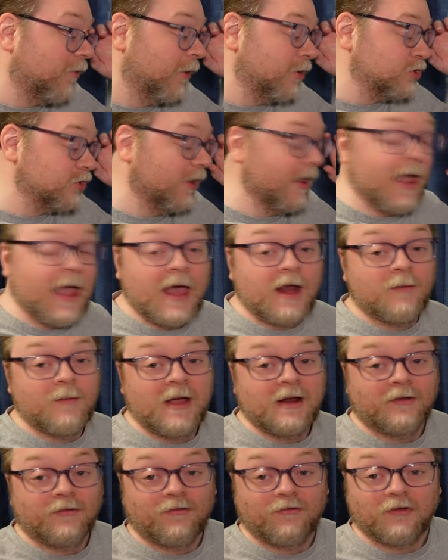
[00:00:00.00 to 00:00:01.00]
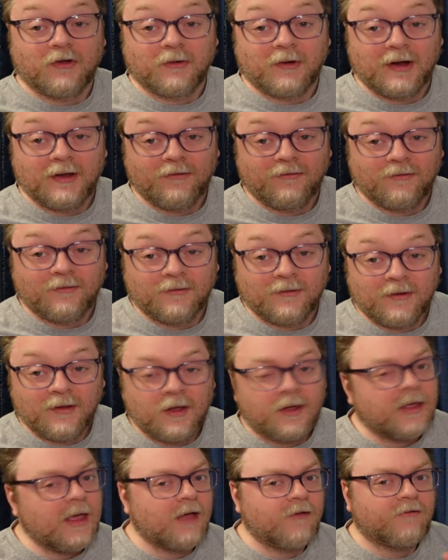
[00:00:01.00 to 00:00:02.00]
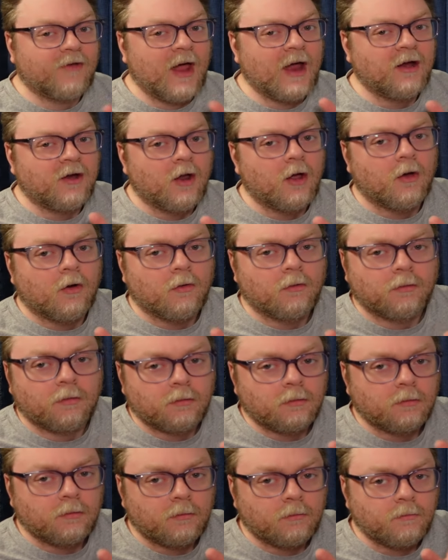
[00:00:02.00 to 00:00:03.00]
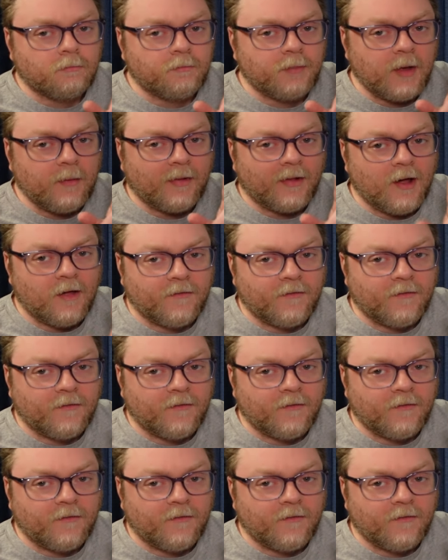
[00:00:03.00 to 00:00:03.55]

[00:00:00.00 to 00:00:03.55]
original animated series. Yes, I know people